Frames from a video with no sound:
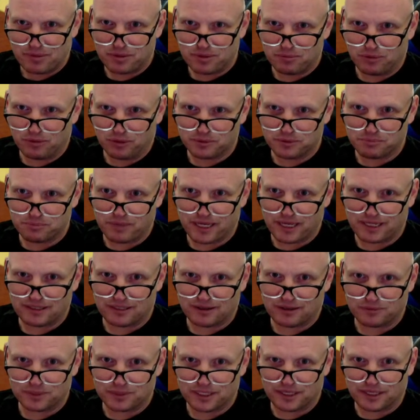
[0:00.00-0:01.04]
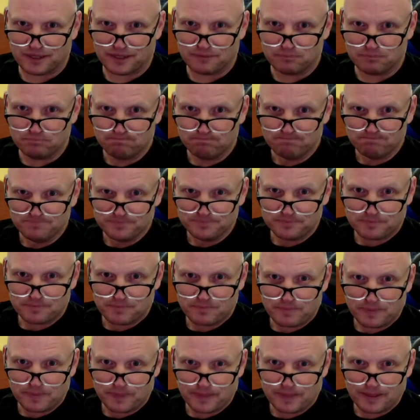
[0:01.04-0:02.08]
Maybe the bulb's bad. No, we got it.
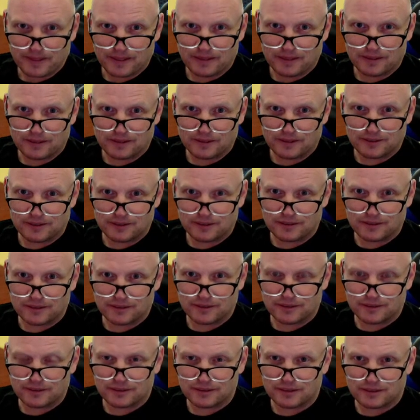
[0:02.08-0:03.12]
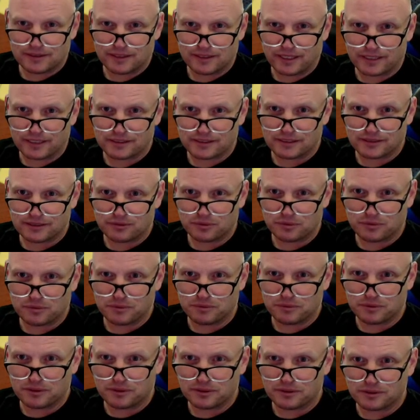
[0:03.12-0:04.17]
Uh, classic
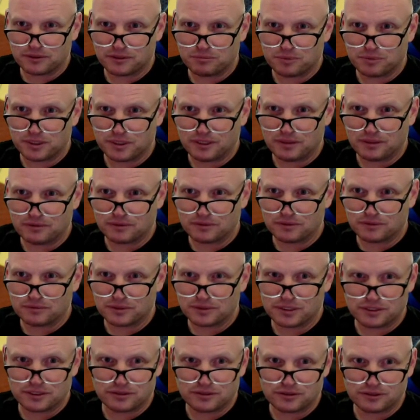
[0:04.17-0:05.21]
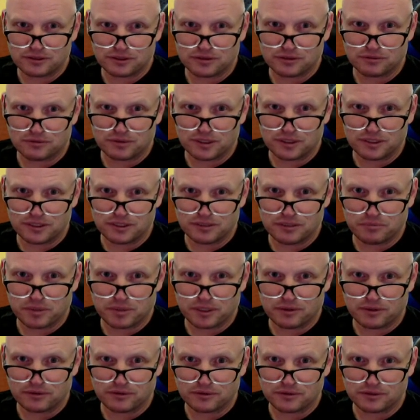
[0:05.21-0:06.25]
3 millimeter RGB with resistors at 3
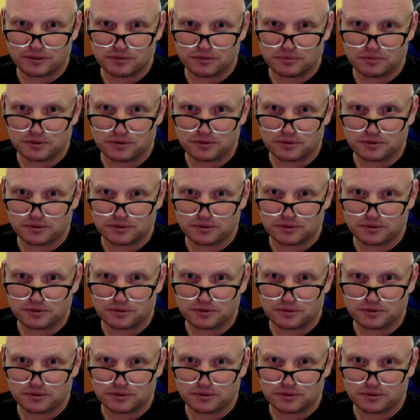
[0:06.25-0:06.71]
GPIOs.